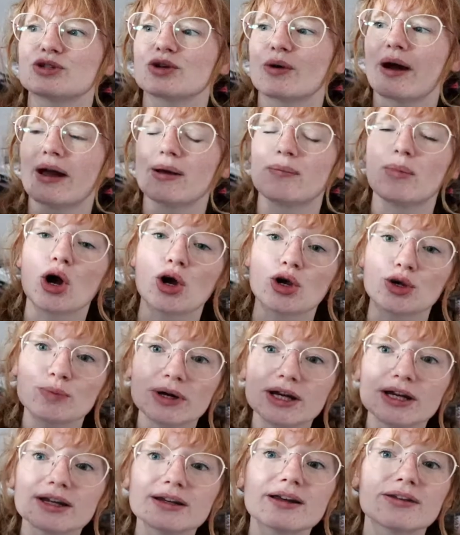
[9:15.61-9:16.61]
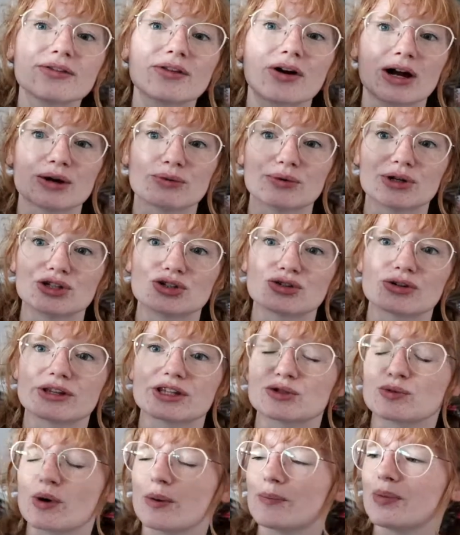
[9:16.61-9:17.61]
so I am hoping that I will enjoy
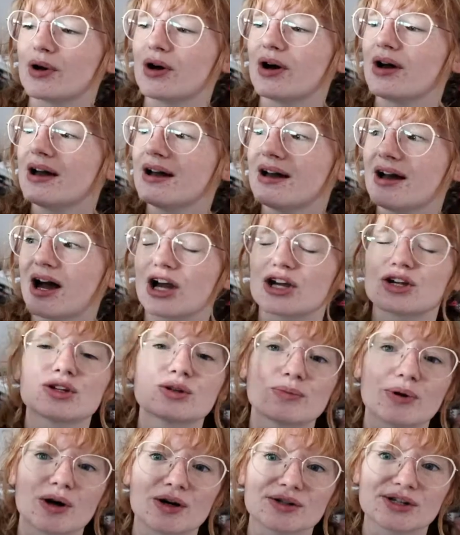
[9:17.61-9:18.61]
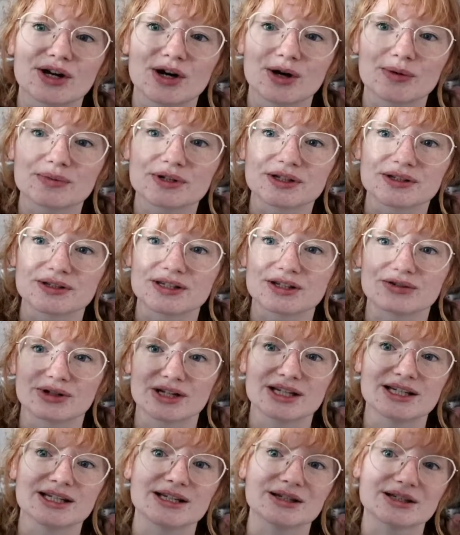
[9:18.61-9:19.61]
this one, but I couldn't pass it up
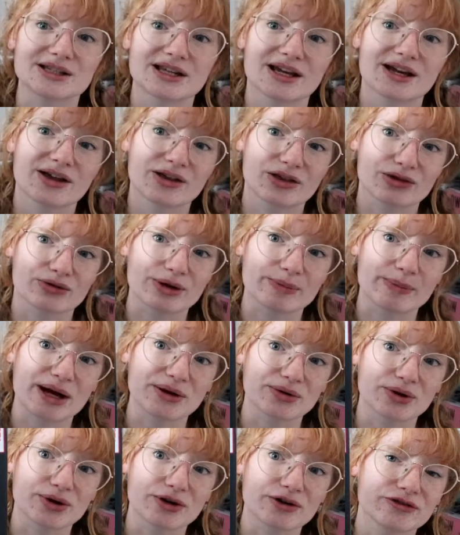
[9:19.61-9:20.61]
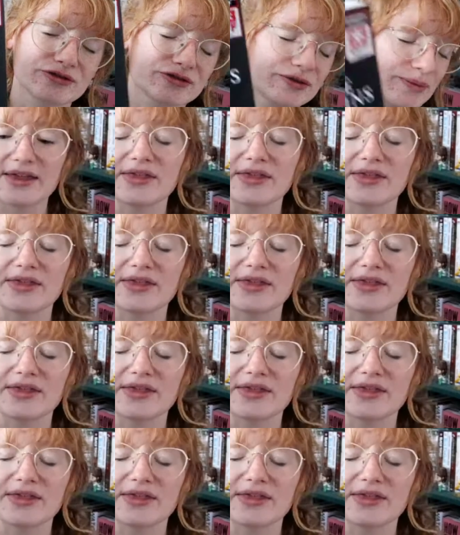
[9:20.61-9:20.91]
considering it is £3 off.